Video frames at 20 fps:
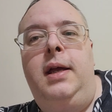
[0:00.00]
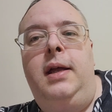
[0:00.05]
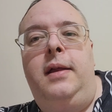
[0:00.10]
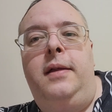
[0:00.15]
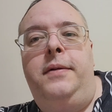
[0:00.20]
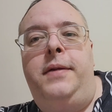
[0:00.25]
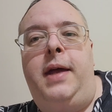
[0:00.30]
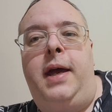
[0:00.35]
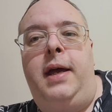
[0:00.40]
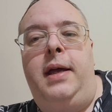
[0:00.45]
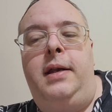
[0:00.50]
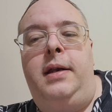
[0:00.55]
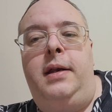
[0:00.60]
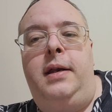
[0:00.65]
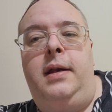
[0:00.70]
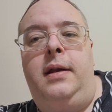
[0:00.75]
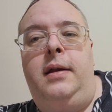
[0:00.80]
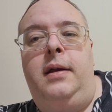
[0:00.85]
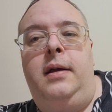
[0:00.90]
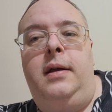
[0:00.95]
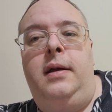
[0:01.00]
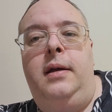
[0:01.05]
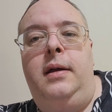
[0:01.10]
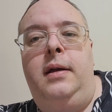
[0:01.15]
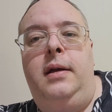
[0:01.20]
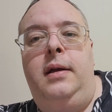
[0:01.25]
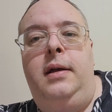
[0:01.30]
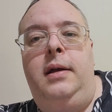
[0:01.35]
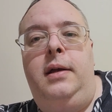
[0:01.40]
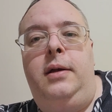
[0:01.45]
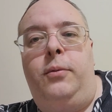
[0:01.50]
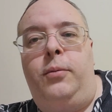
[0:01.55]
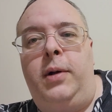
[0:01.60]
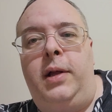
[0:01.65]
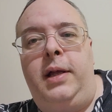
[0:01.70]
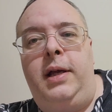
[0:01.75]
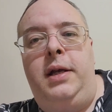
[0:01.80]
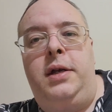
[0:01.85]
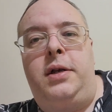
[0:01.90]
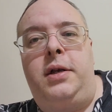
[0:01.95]
then you
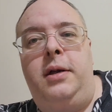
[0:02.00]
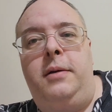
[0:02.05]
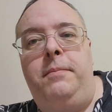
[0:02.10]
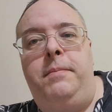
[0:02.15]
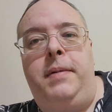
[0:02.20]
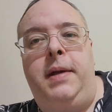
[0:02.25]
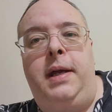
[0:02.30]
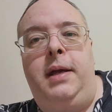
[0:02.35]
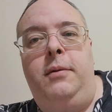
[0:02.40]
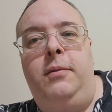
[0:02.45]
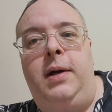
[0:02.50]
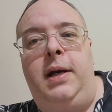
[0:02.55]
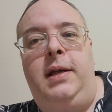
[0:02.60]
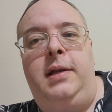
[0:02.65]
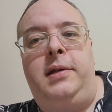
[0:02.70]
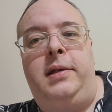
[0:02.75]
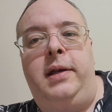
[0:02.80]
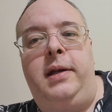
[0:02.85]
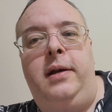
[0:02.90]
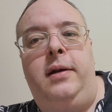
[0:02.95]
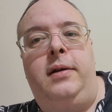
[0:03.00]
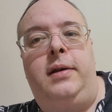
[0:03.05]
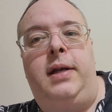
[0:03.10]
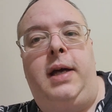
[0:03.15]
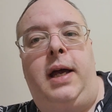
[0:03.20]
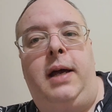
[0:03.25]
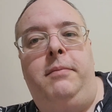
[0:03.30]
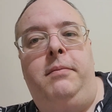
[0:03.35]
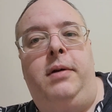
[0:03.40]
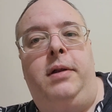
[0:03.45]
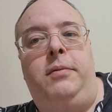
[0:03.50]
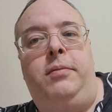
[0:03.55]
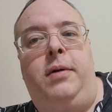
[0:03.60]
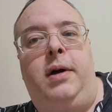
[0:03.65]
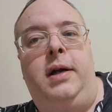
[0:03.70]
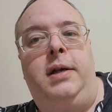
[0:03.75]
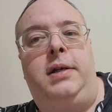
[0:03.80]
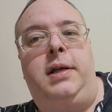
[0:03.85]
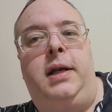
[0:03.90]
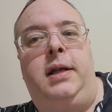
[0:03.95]
really shouldn't be wasting your time with
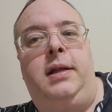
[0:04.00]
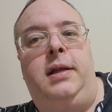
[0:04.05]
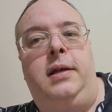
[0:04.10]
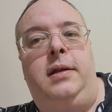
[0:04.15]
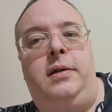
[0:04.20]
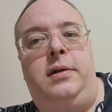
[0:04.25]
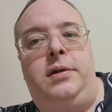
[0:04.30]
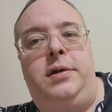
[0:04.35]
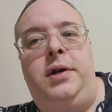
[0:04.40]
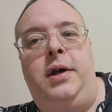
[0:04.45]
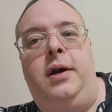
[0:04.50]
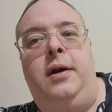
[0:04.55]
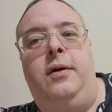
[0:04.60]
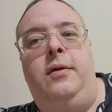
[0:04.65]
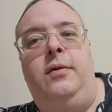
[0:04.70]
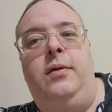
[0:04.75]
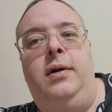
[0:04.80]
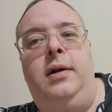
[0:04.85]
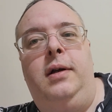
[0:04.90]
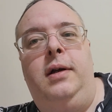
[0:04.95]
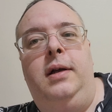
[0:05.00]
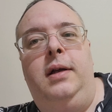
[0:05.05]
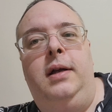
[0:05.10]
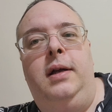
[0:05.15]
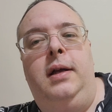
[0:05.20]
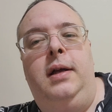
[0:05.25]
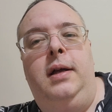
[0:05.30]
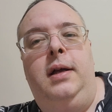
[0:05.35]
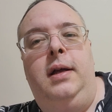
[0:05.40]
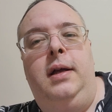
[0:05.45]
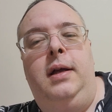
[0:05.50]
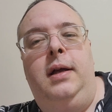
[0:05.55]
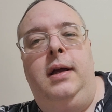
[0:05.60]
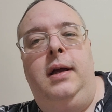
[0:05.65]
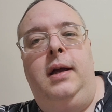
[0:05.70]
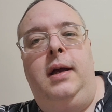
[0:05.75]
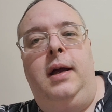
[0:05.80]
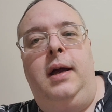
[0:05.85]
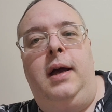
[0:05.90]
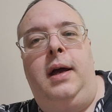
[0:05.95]
watching this show.
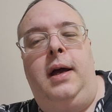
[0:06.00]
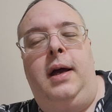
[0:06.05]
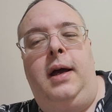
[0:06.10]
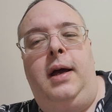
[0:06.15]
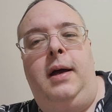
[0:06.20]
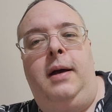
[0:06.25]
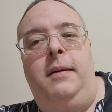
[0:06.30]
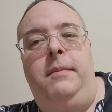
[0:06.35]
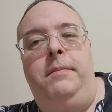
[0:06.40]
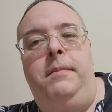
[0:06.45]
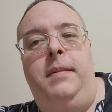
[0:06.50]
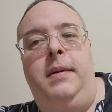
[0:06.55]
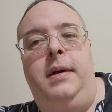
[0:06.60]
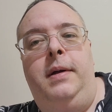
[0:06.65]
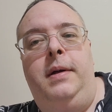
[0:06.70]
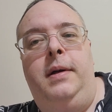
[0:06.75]
But